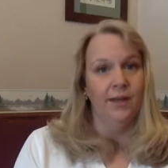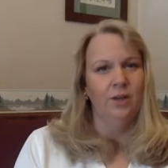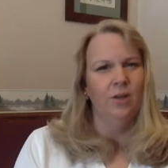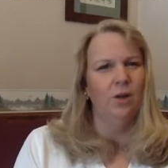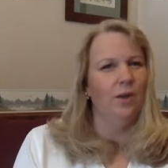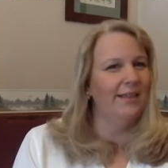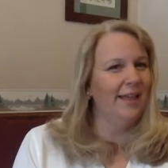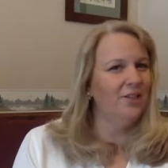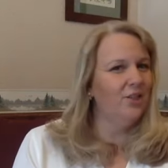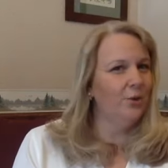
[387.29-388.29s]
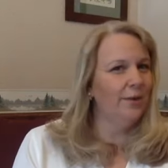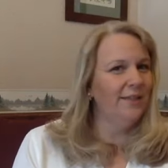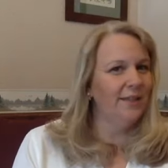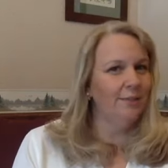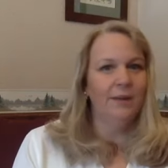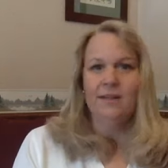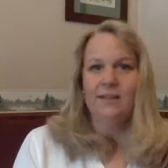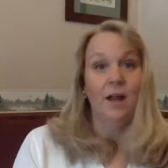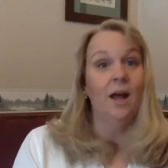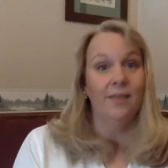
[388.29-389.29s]
And you'll go like, that's too easy, but
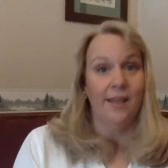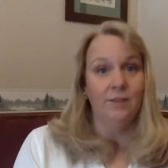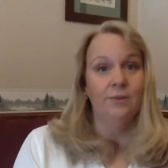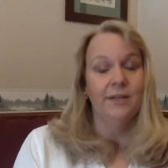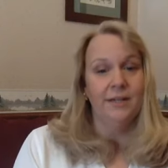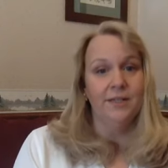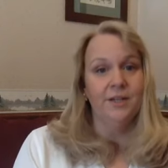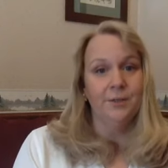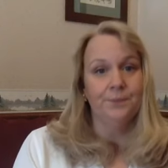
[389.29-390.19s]
it's not. That's what they need to know.